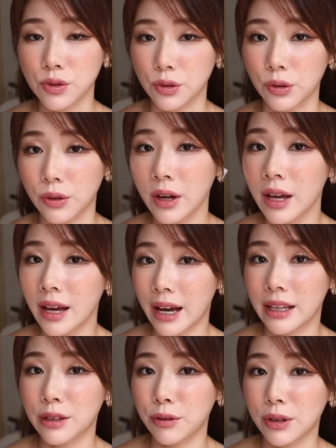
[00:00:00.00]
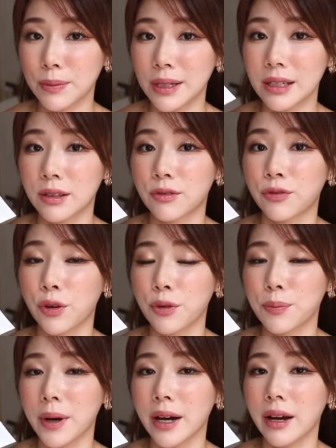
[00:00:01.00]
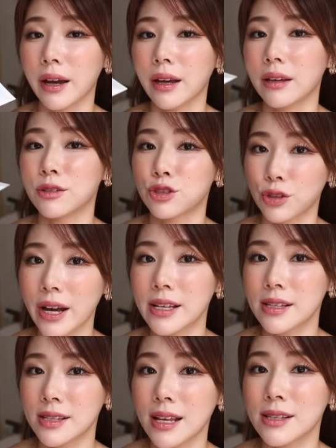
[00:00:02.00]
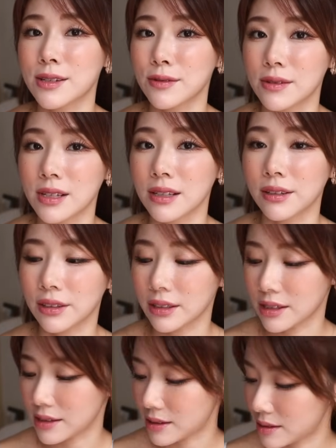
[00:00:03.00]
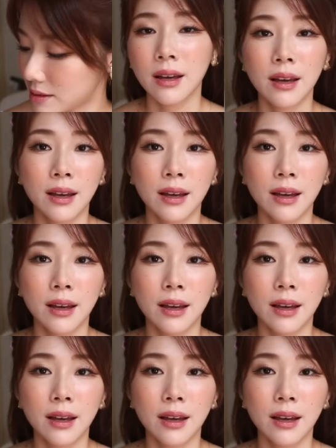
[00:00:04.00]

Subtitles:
So highly recommend it for my dry, sensitive skin girlies.